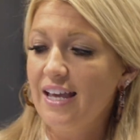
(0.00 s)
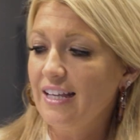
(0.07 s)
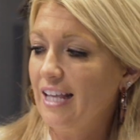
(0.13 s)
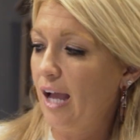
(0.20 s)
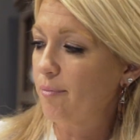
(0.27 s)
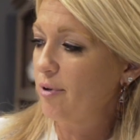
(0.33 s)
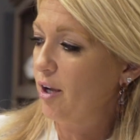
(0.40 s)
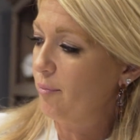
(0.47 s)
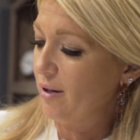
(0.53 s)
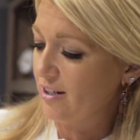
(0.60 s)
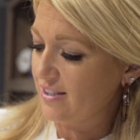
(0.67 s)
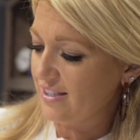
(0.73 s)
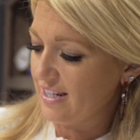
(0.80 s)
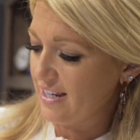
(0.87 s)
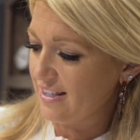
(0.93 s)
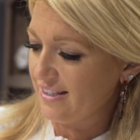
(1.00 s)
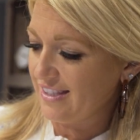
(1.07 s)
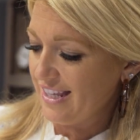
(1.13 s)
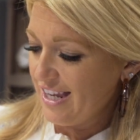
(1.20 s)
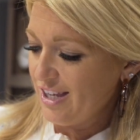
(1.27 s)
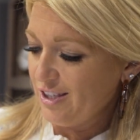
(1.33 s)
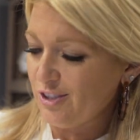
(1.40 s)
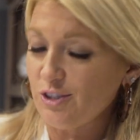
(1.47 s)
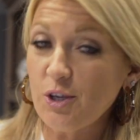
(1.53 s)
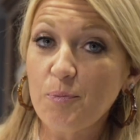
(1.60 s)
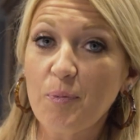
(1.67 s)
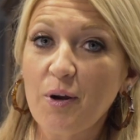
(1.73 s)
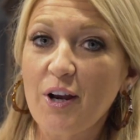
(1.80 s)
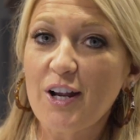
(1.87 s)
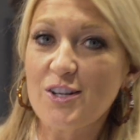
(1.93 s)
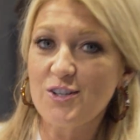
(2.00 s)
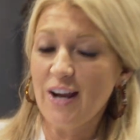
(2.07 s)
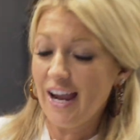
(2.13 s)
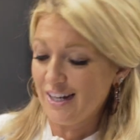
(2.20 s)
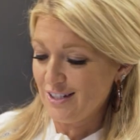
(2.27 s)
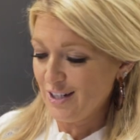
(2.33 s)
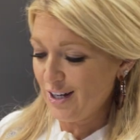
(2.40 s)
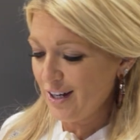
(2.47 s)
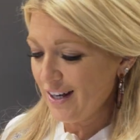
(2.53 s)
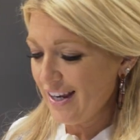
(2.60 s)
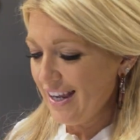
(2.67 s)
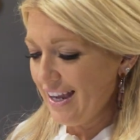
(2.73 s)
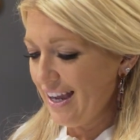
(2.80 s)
Gabrielle Bernstein's Super Attractor.